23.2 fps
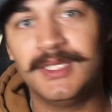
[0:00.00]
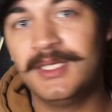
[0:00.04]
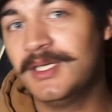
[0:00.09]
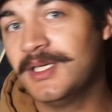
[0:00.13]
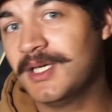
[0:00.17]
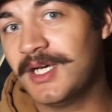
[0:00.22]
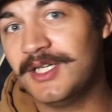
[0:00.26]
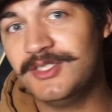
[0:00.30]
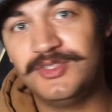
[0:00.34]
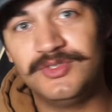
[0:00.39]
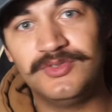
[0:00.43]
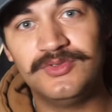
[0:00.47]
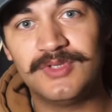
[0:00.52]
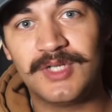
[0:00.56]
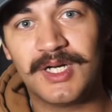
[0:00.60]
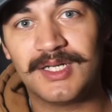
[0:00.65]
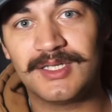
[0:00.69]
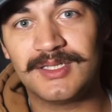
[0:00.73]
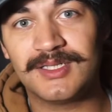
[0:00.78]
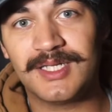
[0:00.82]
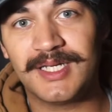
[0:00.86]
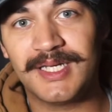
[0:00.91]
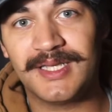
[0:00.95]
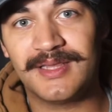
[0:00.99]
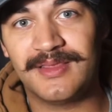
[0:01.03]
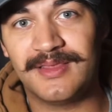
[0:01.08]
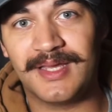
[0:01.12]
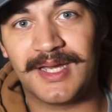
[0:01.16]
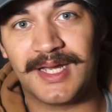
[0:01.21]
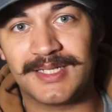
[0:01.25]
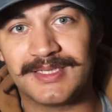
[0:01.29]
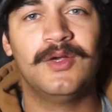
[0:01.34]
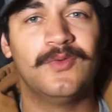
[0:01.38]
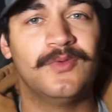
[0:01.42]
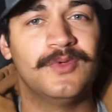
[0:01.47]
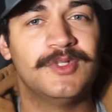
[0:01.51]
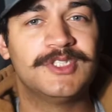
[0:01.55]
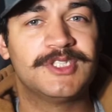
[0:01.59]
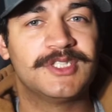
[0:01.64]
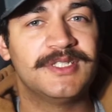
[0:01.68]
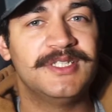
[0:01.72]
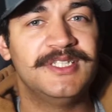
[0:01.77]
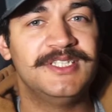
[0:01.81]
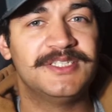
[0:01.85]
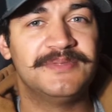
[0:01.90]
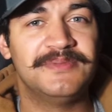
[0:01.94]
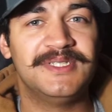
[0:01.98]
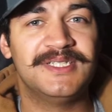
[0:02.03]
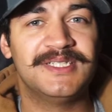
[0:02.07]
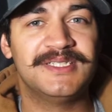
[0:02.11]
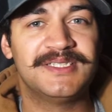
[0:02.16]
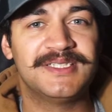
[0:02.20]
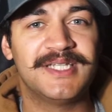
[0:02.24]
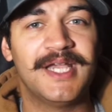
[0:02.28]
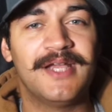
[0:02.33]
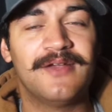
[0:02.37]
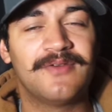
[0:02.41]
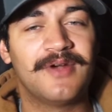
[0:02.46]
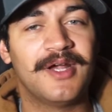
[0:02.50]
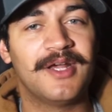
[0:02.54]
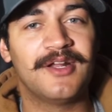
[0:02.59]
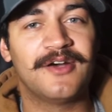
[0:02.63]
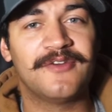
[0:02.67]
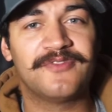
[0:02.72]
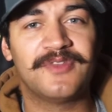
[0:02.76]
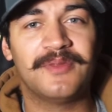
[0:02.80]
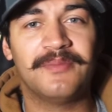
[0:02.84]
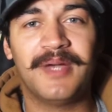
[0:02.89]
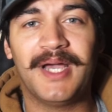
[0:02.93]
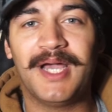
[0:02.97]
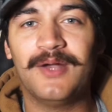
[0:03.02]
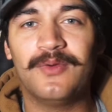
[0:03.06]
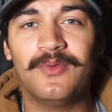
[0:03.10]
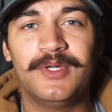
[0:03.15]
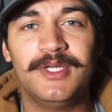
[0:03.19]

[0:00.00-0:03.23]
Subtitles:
I do not like that. Which leads me to say right off the bat,